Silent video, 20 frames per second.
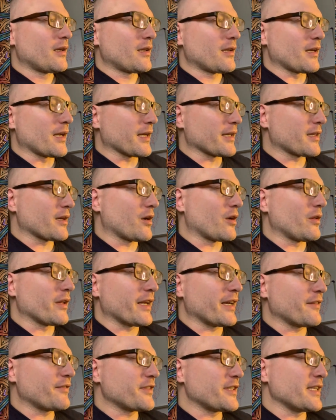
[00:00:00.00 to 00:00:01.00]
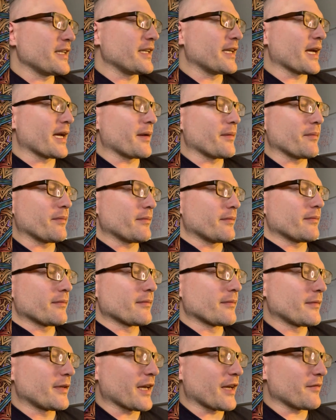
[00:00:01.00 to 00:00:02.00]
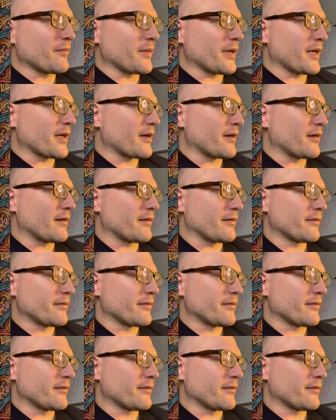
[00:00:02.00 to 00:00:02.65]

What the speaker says: Like the whole NFT game gave me a